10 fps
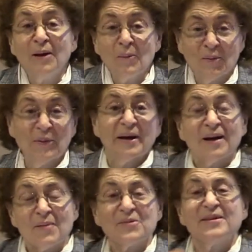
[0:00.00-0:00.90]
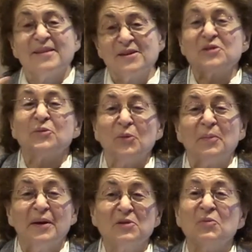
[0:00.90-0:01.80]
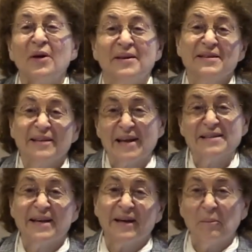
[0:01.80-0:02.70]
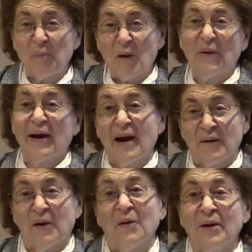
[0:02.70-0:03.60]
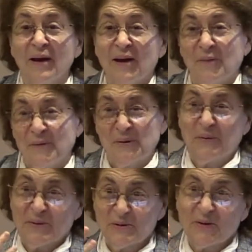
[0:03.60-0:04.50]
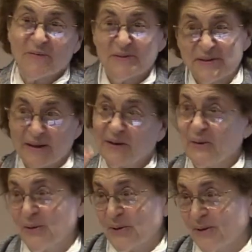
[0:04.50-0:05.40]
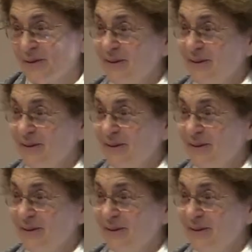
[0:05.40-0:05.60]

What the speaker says: But when it comes to this group, each one is less like a bow and arrow, sort of singular